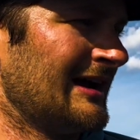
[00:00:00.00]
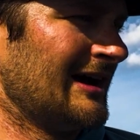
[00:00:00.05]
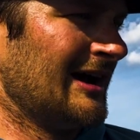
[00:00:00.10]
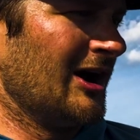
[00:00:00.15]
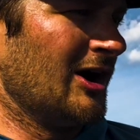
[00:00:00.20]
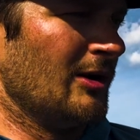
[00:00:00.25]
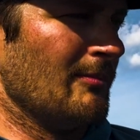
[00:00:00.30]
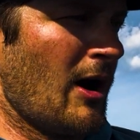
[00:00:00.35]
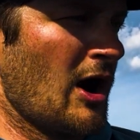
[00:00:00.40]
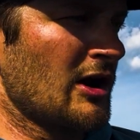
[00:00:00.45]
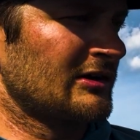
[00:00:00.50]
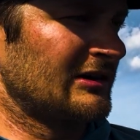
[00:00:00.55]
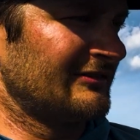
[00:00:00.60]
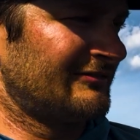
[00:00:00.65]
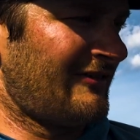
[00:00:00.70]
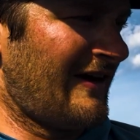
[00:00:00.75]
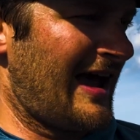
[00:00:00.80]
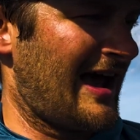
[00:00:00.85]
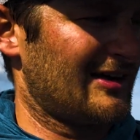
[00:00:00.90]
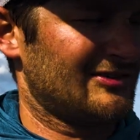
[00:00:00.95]
moderate
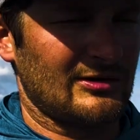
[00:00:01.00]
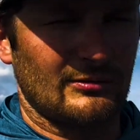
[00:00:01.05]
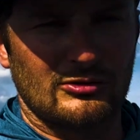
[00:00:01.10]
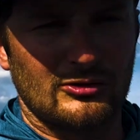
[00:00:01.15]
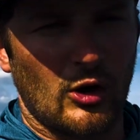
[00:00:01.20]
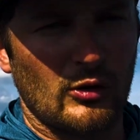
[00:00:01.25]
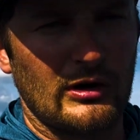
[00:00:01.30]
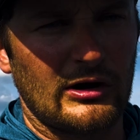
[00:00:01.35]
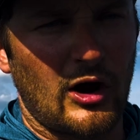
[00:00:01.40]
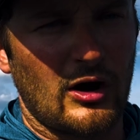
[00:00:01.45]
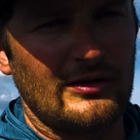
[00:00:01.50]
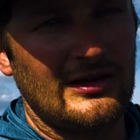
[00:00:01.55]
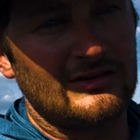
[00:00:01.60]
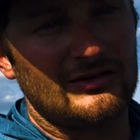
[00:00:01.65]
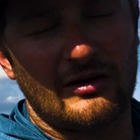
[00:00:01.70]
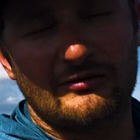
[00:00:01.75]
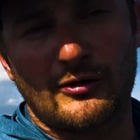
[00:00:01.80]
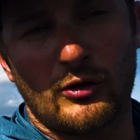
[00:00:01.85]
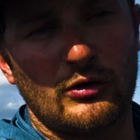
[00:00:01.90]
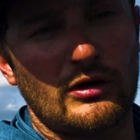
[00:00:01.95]
fast. I'm throwing it on this.
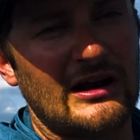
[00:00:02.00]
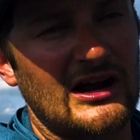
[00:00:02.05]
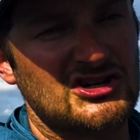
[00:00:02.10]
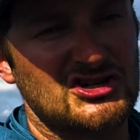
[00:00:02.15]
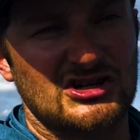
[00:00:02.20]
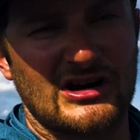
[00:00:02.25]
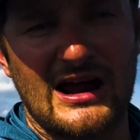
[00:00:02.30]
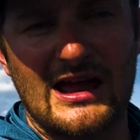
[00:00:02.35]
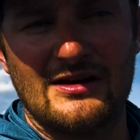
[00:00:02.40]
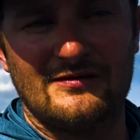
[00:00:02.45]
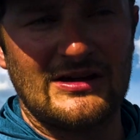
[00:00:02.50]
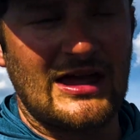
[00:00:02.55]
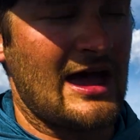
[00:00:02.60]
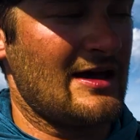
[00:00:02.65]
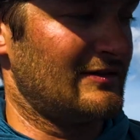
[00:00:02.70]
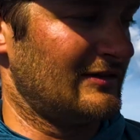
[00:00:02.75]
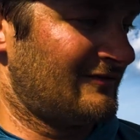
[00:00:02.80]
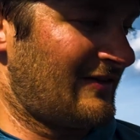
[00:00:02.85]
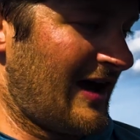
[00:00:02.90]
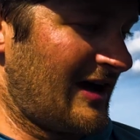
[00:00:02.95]
I'm throwing an extra
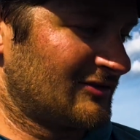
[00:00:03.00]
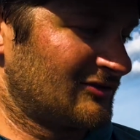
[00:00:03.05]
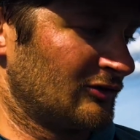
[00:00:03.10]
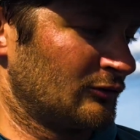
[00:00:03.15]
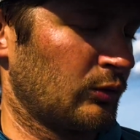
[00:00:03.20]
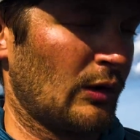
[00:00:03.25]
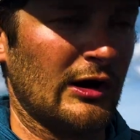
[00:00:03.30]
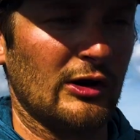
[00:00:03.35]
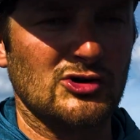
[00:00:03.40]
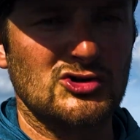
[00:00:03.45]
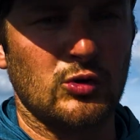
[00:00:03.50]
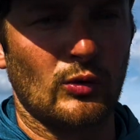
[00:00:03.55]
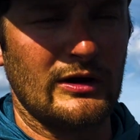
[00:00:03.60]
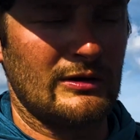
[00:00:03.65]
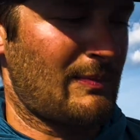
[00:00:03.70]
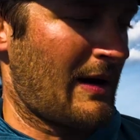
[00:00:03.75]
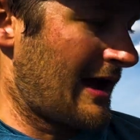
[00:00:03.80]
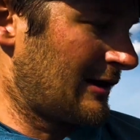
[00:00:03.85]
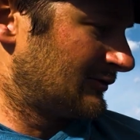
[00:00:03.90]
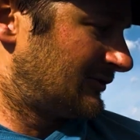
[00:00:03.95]
heavy fast as well.
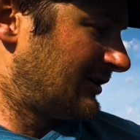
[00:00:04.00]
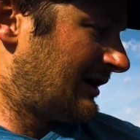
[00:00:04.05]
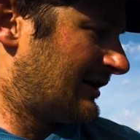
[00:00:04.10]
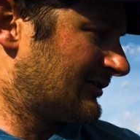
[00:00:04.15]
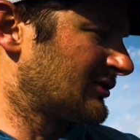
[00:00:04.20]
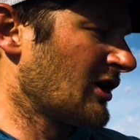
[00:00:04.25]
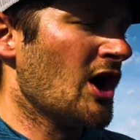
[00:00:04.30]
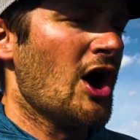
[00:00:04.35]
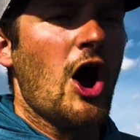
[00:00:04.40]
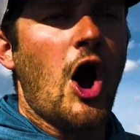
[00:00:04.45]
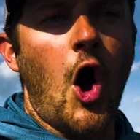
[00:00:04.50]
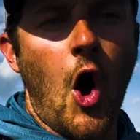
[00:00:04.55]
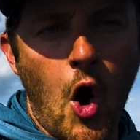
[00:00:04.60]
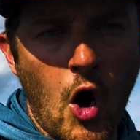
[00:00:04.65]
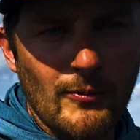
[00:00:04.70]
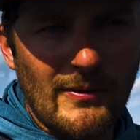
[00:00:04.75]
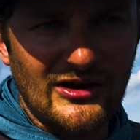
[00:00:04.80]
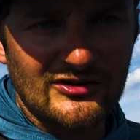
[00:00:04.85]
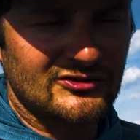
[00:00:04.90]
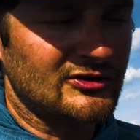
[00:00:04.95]
20-pound test.
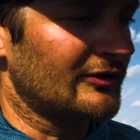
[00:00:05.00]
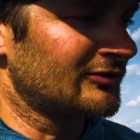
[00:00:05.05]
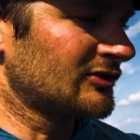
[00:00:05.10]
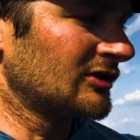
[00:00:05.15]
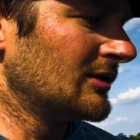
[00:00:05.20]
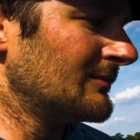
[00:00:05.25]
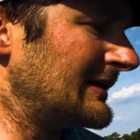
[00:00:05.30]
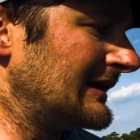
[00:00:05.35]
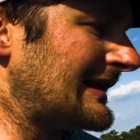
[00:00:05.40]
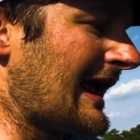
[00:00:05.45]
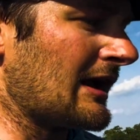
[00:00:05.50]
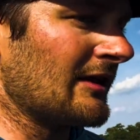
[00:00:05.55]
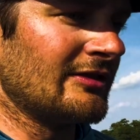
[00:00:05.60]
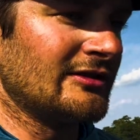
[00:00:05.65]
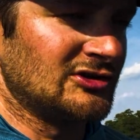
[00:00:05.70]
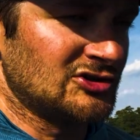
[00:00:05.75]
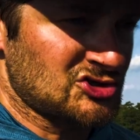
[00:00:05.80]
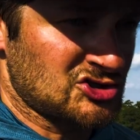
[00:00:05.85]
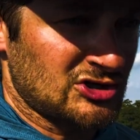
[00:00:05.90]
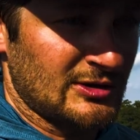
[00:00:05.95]
All my stuff's going to be down in
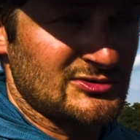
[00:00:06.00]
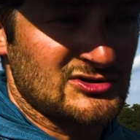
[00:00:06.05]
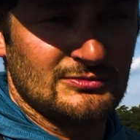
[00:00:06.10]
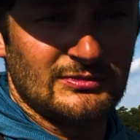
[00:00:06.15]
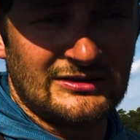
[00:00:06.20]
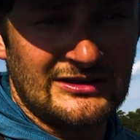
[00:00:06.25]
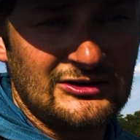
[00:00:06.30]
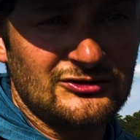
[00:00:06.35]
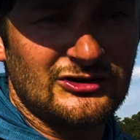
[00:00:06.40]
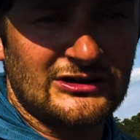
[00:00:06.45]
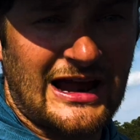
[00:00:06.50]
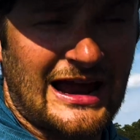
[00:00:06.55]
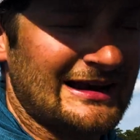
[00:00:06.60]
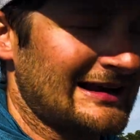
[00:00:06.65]
the description, but these are kind